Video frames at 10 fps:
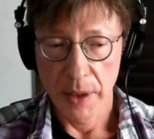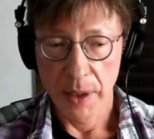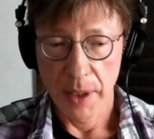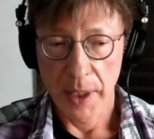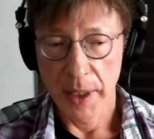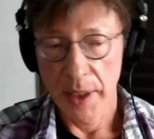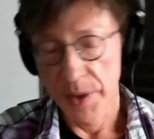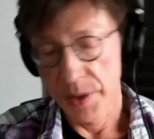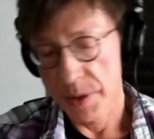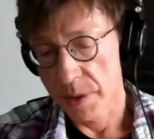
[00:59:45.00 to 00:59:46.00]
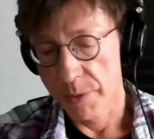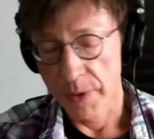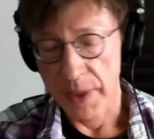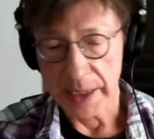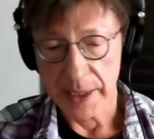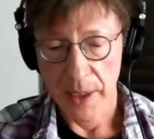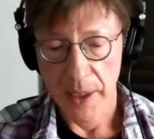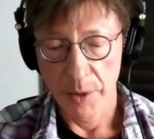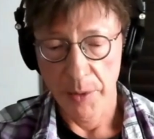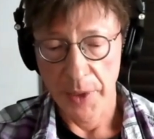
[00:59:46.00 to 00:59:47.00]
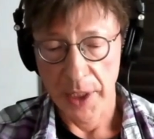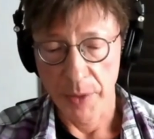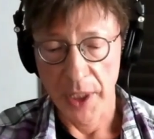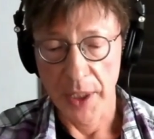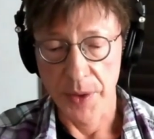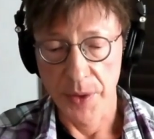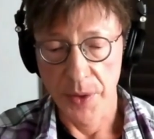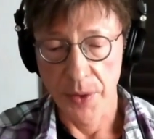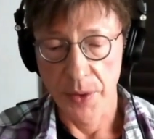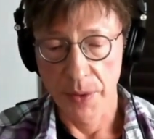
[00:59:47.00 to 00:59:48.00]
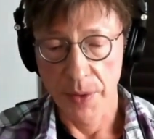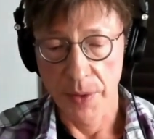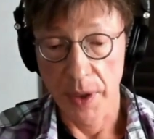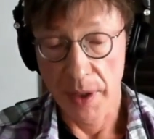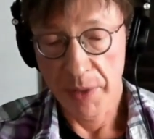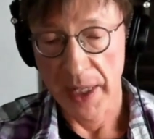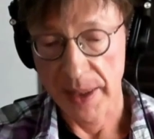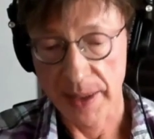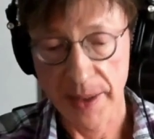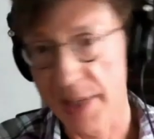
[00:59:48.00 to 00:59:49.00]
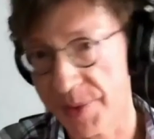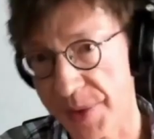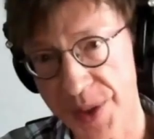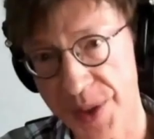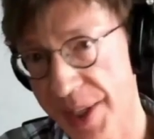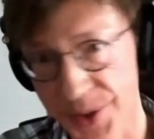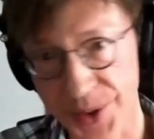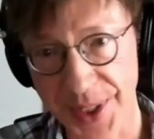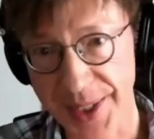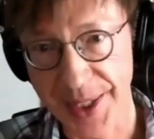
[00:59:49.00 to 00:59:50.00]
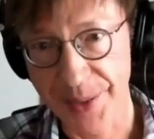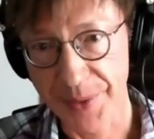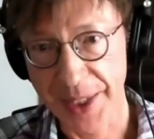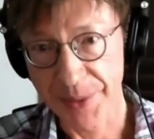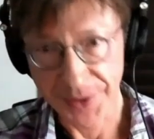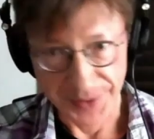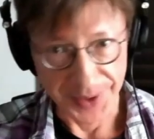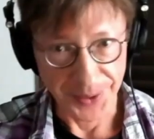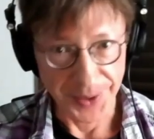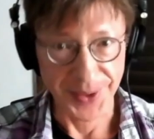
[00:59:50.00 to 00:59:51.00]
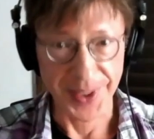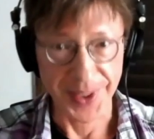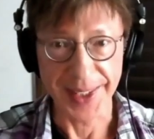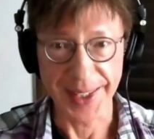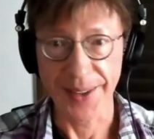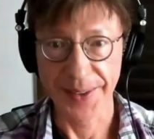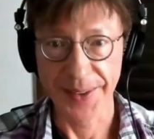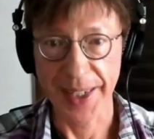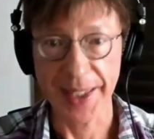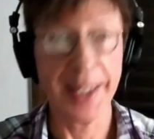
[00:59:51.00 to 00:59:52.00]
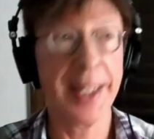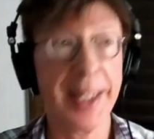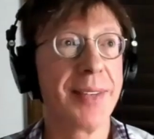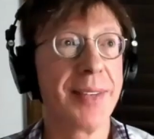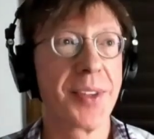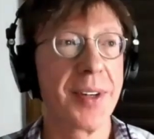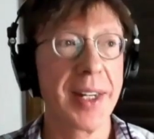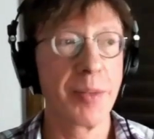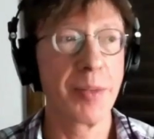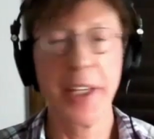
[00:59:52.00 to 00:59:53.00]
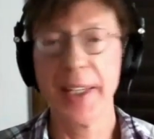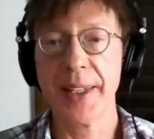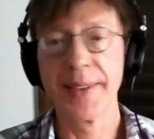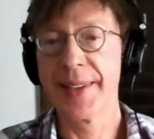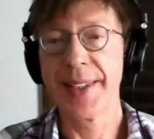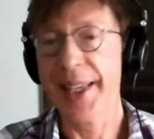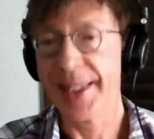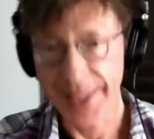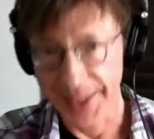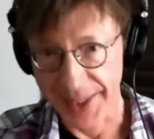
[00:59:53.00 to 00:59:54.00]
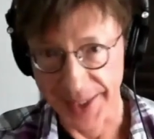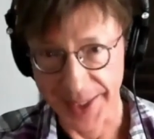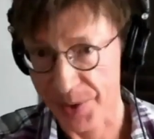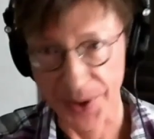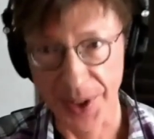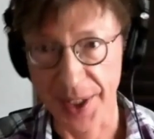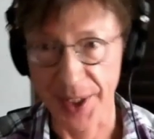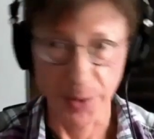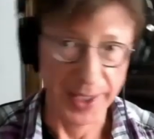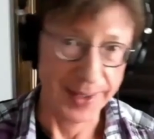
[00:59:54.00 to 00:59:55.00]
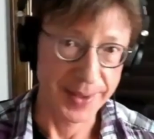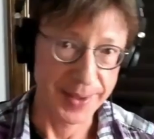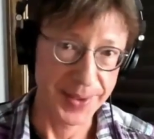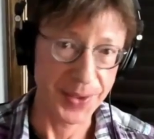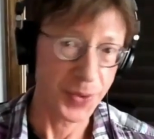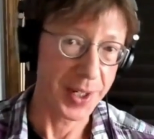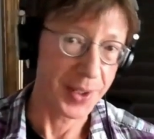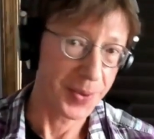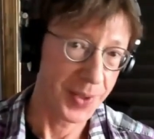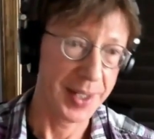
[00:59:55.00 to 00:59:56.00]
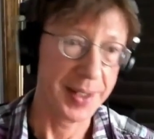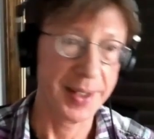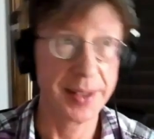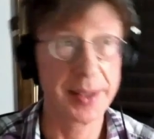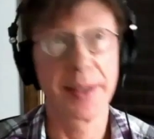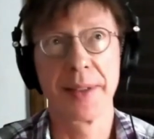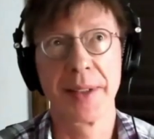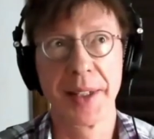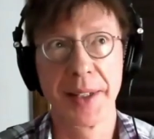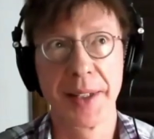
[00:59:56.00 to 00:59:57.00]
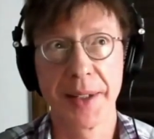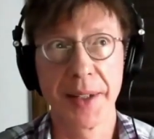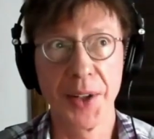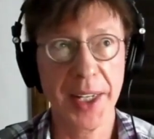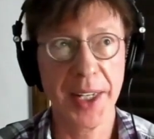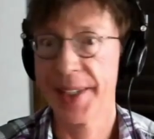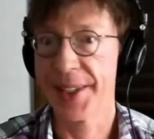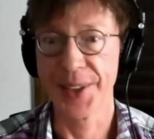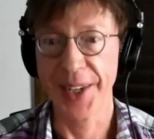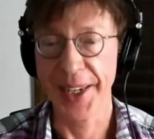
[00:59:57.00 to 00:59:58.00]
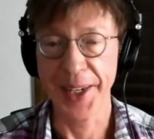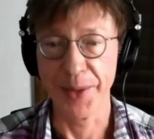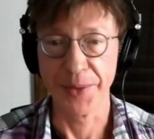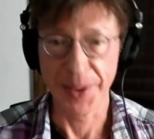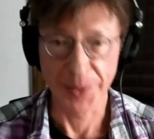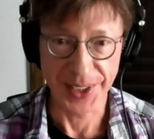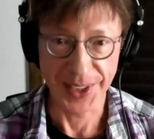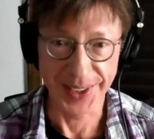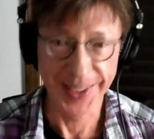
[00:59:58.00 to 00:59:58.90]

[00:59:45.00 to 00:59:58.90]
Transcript: at, at a certain point in time, I mean, I've made it to, you know, I've passed half a century. I mean, I'm 51 right now. I, I never thought I'd make it to 18. I never thought I'd make it to 21. It's just like, okay, here I am. I'm still,